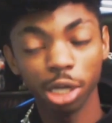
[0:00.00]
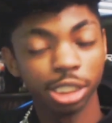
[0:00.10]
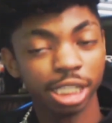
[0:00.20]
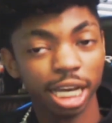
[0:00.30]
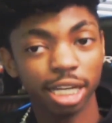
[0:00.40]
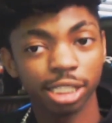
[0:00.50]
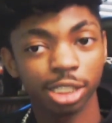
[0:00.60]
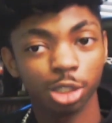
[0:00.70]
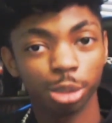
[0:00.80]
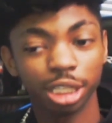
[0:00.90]
Daz
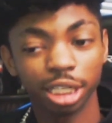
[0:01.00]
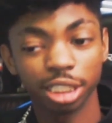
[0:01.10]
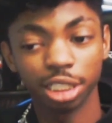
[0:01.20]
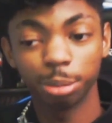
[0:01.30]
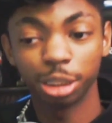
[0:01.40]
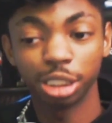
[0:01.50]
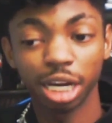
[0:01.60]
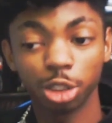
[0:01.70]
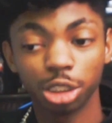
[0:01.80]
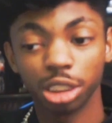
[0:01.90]
in 2019, but is
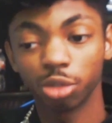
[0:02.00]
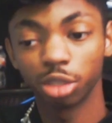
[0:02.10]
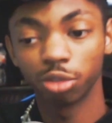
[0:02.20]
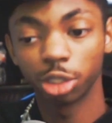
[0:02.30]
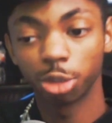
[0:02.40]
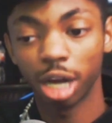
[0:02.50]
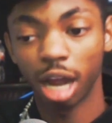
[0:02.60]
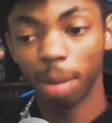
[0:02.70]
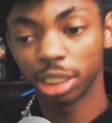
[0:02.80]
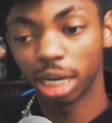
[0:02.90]
now transferred over to a
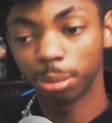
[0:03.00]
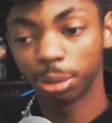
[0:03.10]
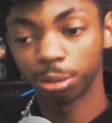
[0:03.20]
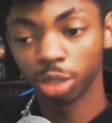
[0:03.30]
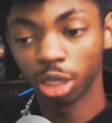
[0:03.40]
hypertapper.